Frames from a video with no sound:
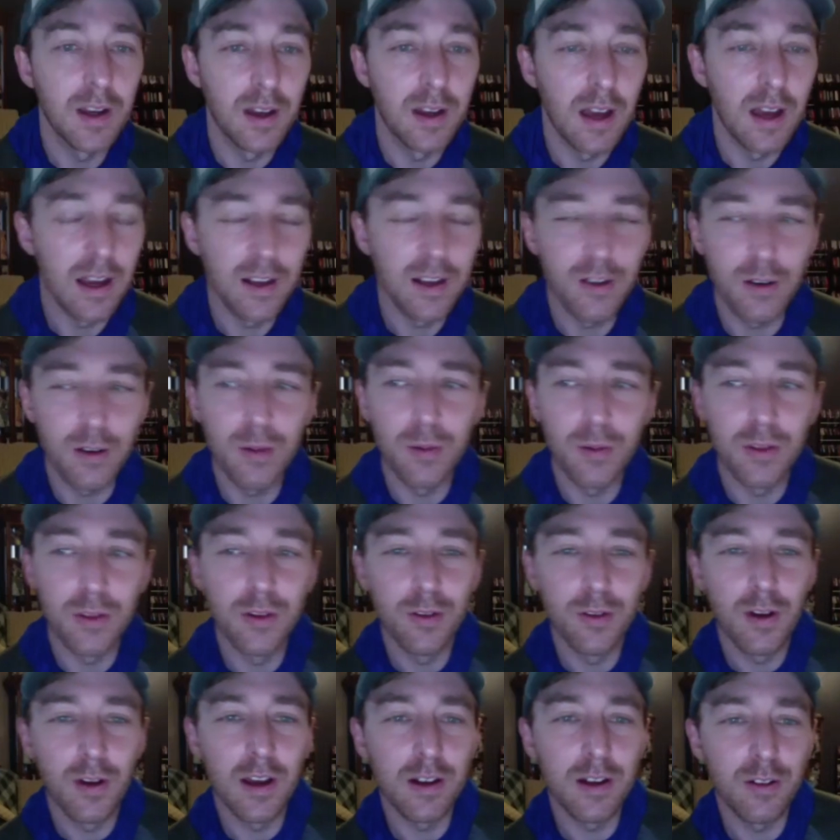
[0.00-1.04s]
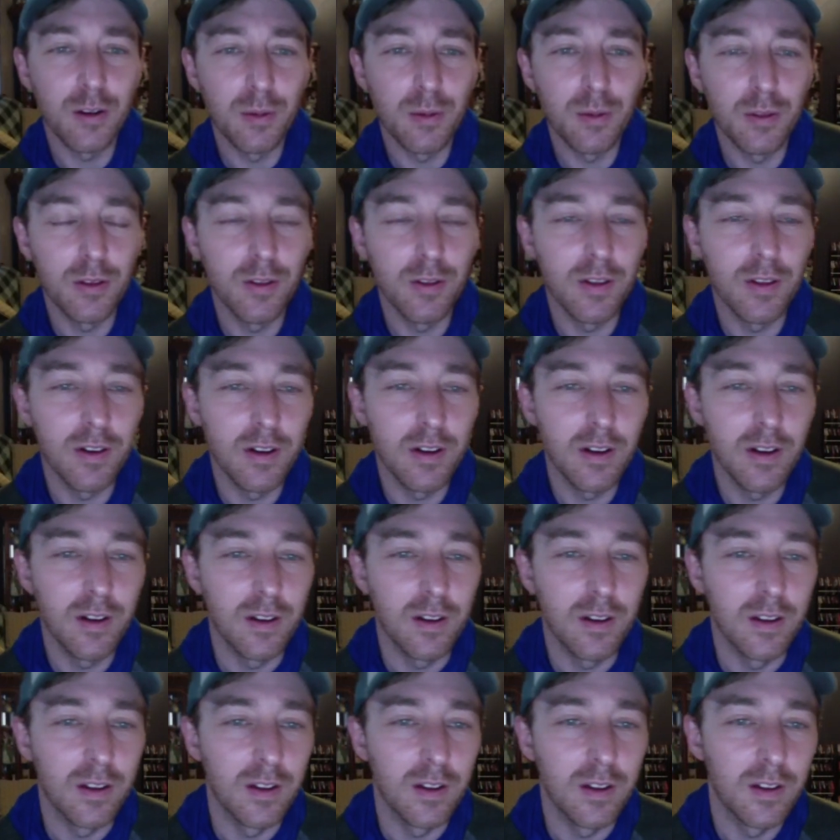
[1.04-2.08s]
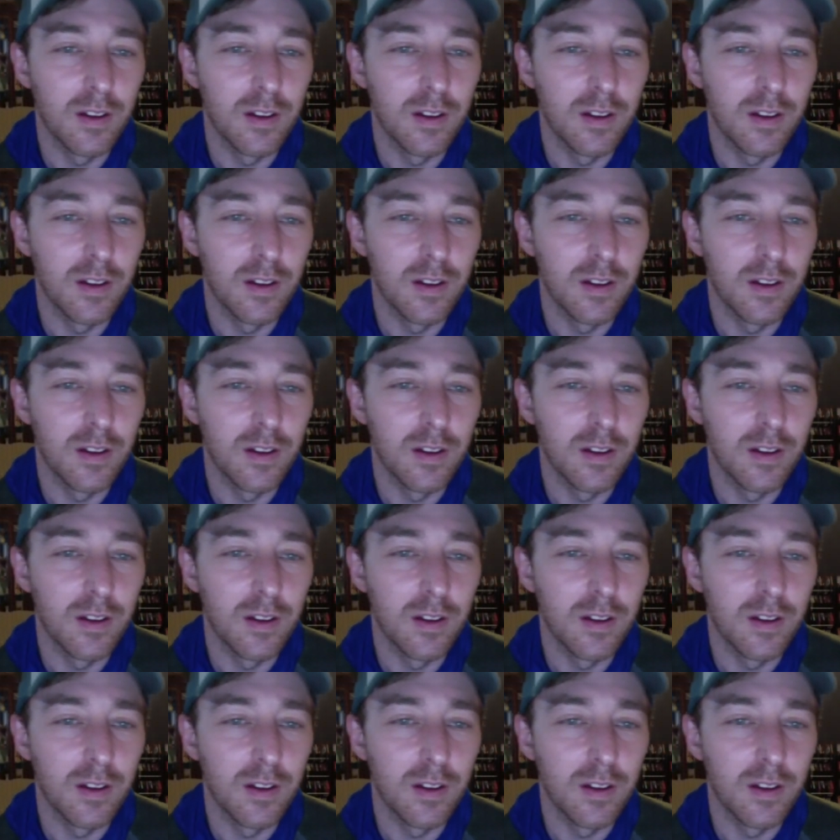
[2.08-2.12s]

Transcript: I agree with you. I agree with you been Stronger.